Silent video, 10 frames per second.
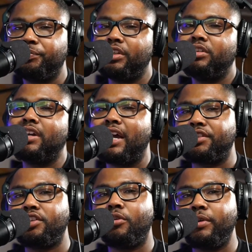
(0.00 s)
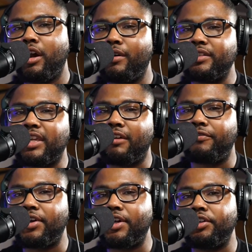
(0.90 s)
You guys know we always have
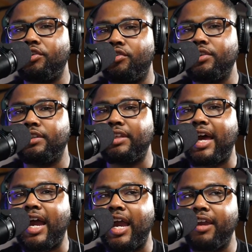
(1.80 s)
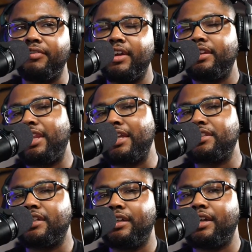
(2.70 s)
fun on the live. Lots
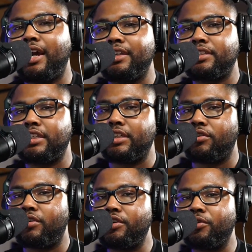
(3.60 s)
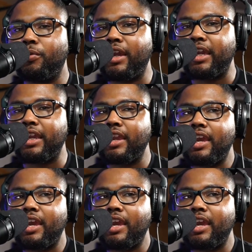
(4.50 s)
of good content on the way.